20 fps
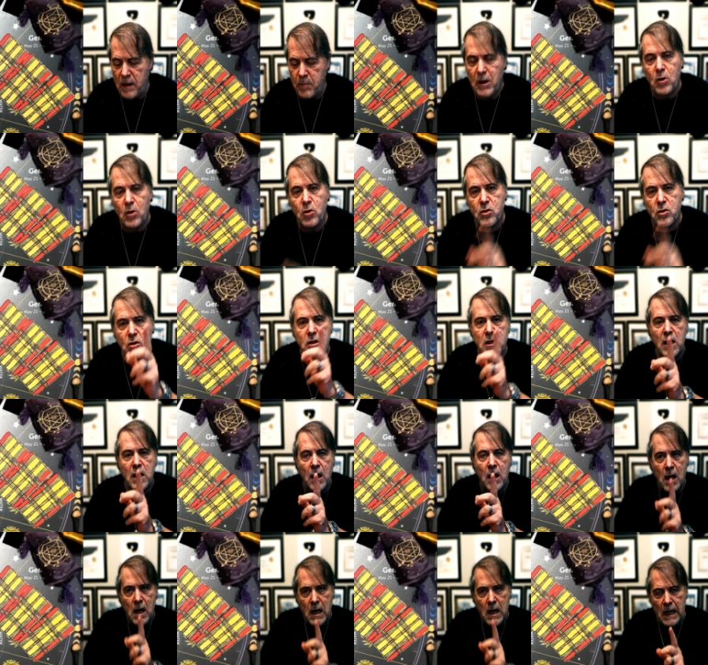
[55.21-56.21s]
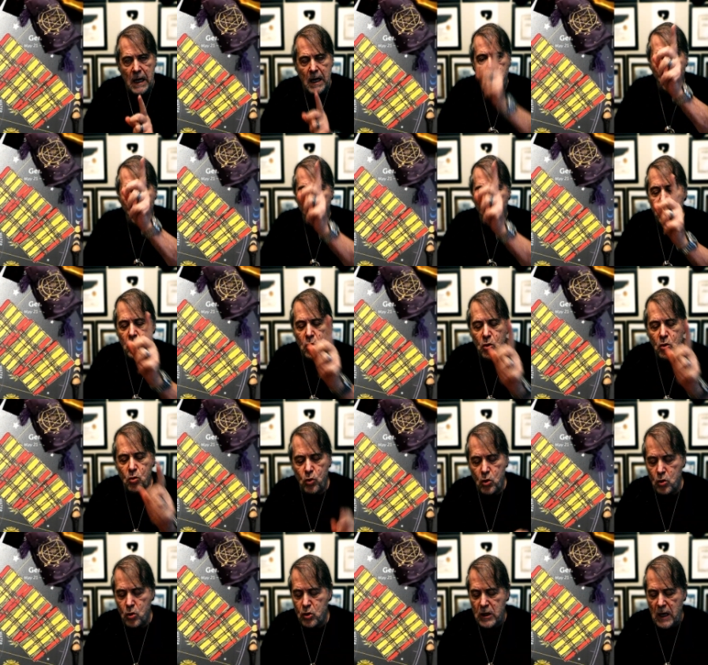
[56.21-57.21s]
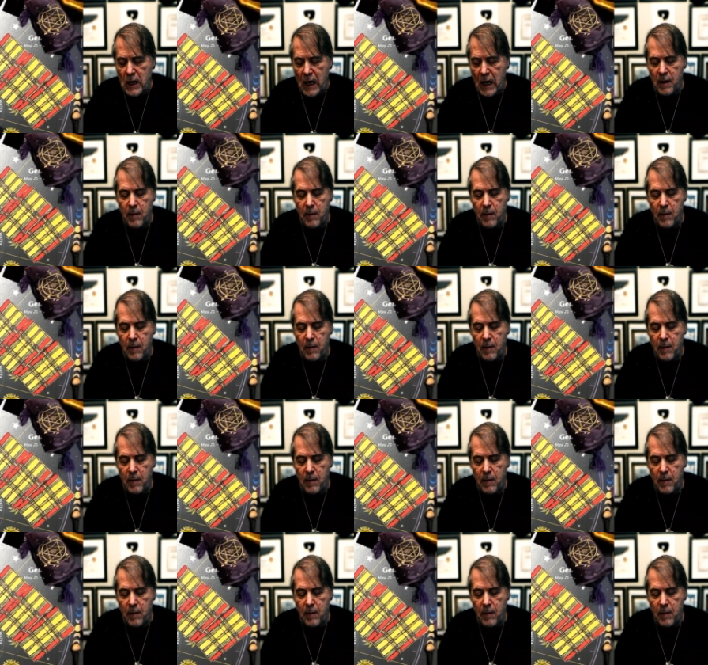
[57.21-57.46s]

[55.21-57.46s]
because you see, I'm reading to your sign.